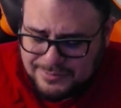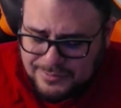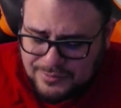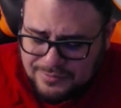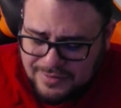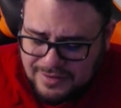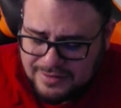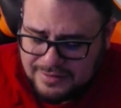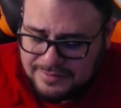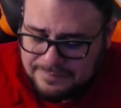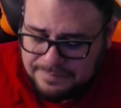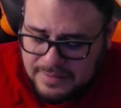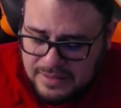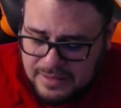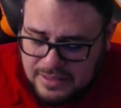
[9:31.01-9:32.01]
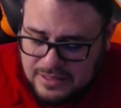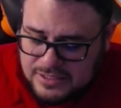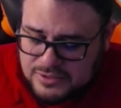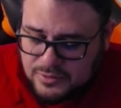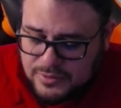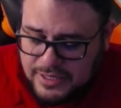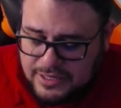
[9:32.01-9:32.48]
to move on.
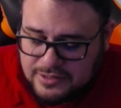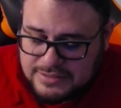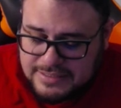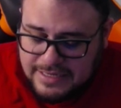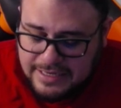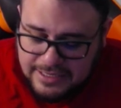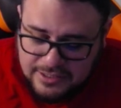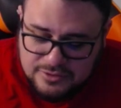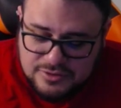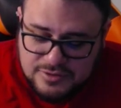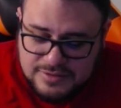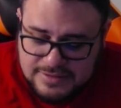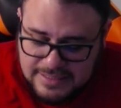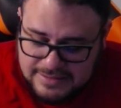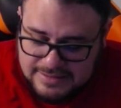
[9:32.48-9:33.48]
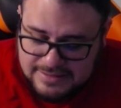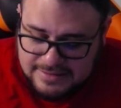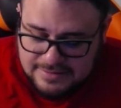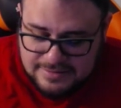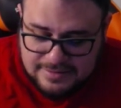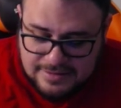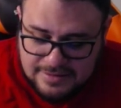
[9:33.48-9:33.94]
So he continued to sit.